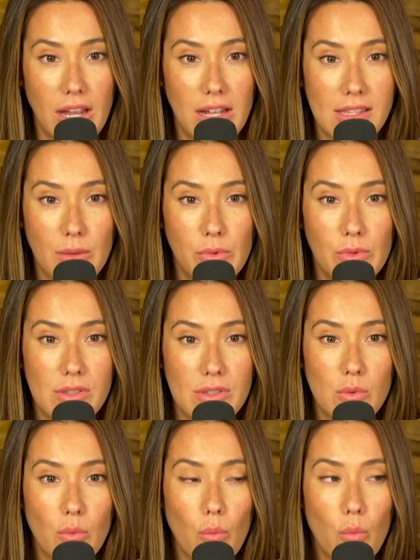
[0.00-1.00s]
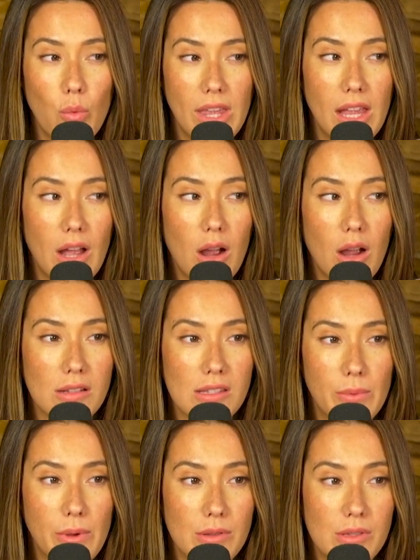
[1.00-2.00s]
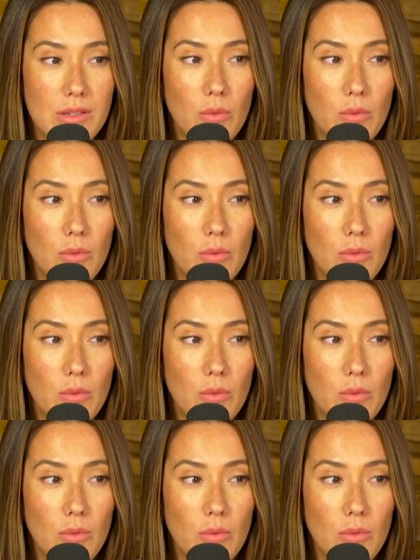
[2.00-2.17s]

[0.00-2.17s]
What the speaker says: It's almost, we are supposed